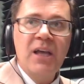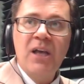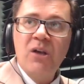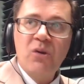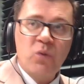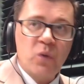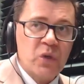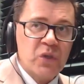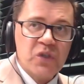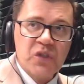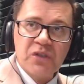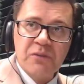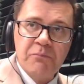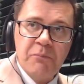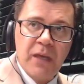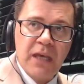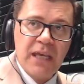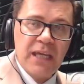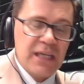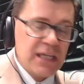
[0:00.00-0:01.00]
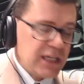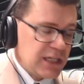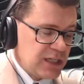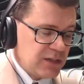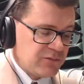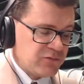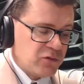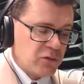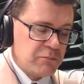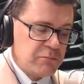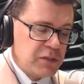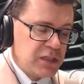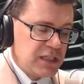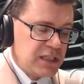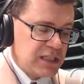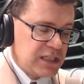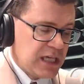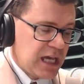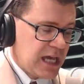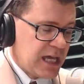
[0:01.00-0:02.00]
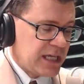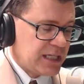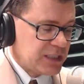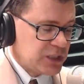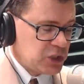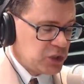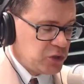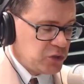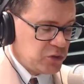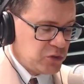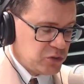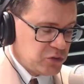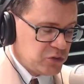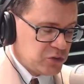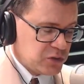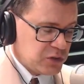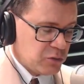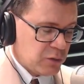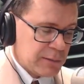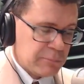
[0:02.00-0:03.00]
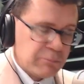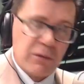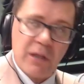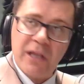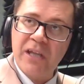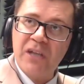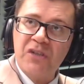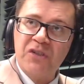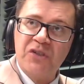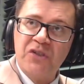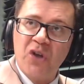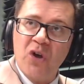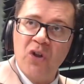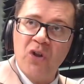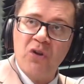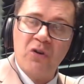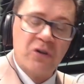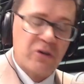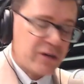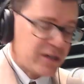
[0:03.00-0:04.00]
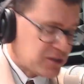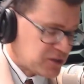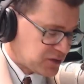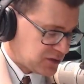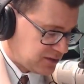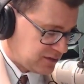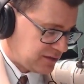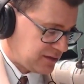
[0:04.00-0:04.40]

was made for me and you. You want to play a solo, Chris?